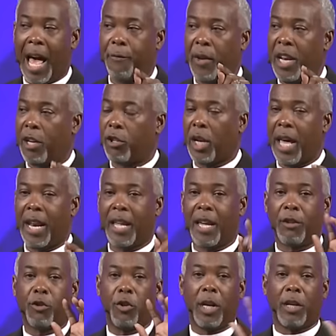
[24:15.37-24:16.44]
and He's letting
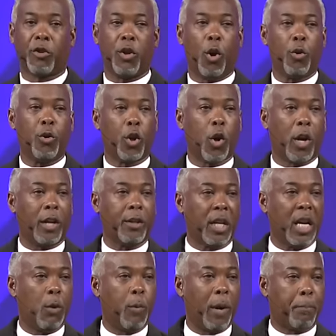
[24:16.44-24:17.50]
us know you're going to
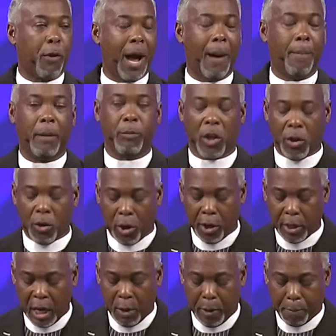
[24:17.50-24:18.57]
deal with problems and you're going to
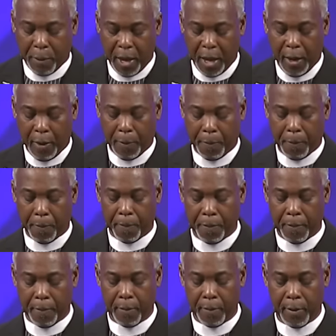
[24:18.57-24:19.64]
deal with pain.
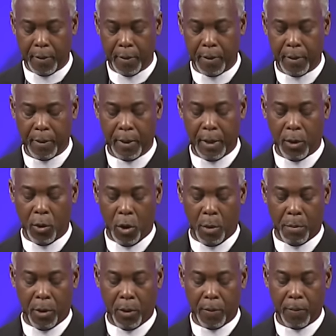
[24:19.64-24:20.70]
They're
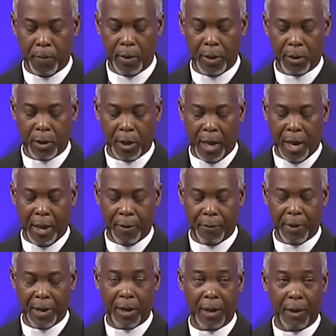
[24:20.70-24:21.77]
normal to life.
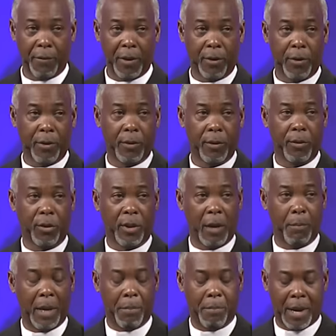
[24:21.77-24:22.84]
I love this
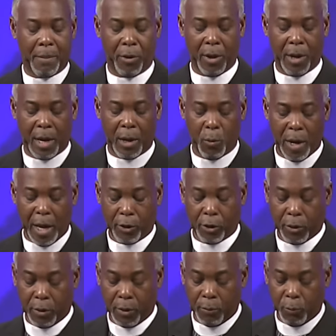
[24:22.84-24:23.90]
statement by Brianna
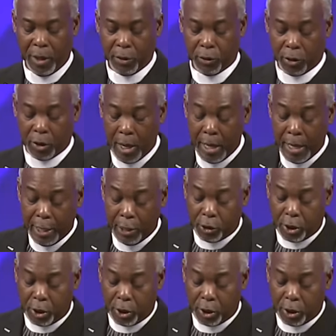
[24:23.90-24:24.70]
West Wiest. She